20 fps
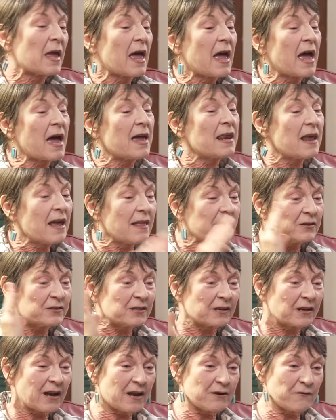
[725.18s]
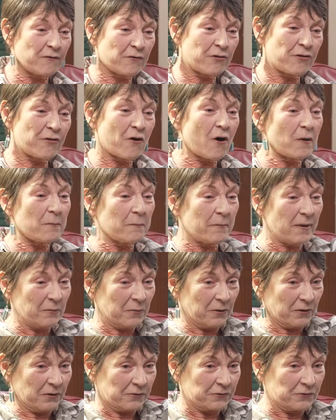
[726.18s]
and there's a kind of thought
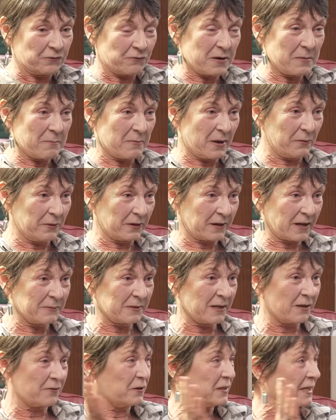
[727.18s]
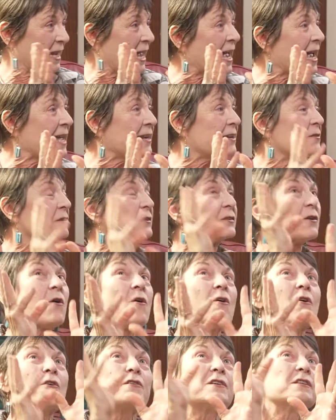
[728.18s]
bubble or dream bubble that comes out of his head, and there's
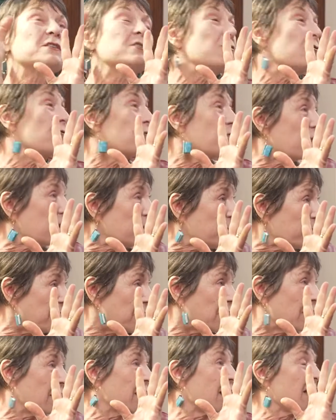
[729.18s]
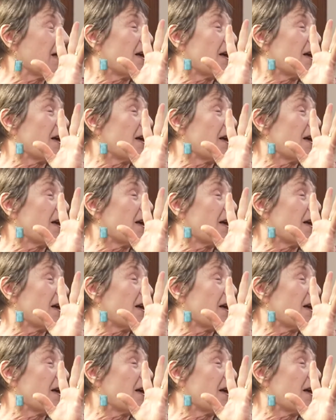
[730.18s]
all these creepy